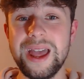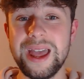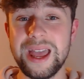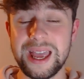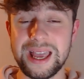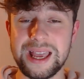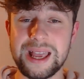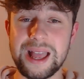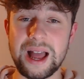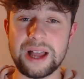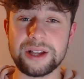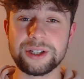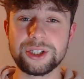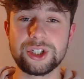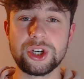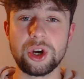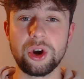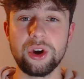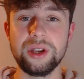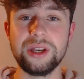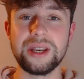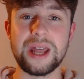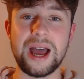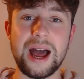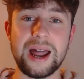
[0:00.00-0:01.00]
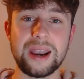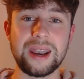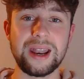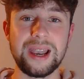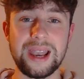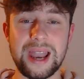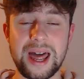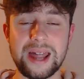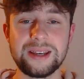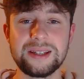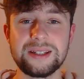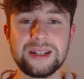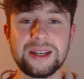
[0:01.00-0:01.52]
He has joined
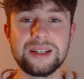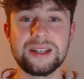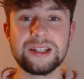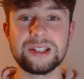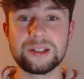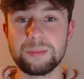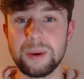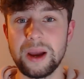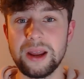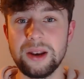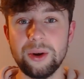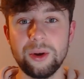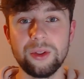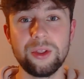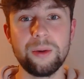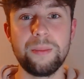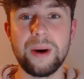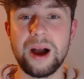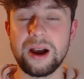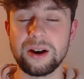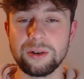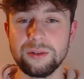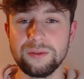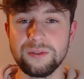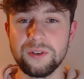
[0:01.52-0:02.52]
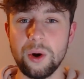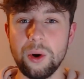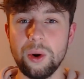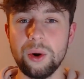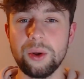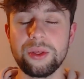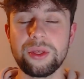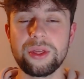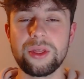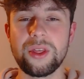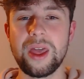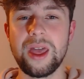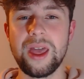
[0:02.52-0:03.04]
Atalanta despite all the back and
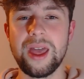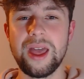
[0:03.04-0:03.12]
forth